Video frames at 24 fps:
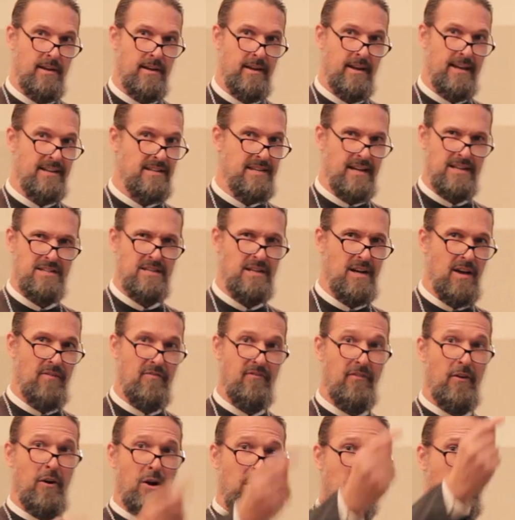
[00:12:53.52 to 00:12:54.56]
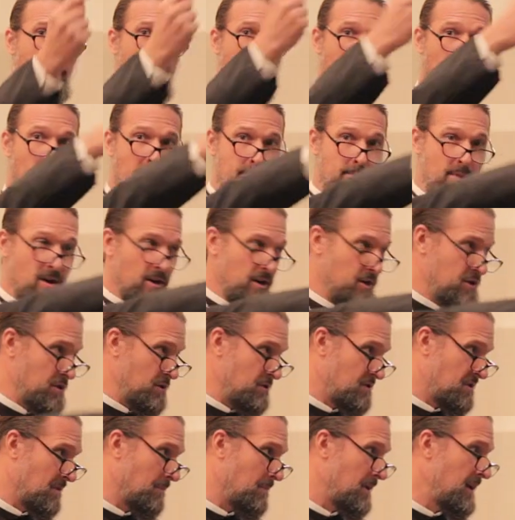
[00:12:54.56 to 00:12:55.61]
It doesn't affirm the way marriage used
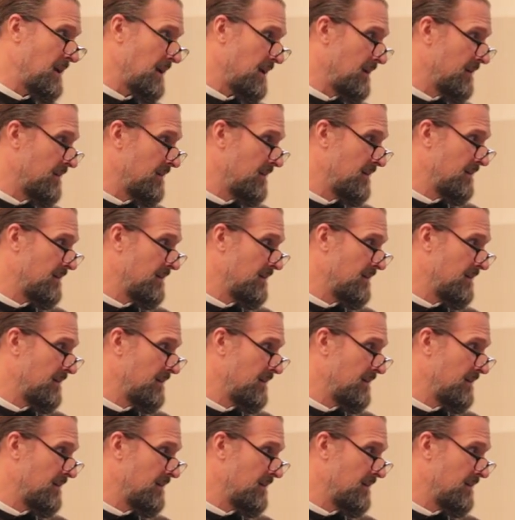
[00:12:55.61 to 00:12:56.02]
to be.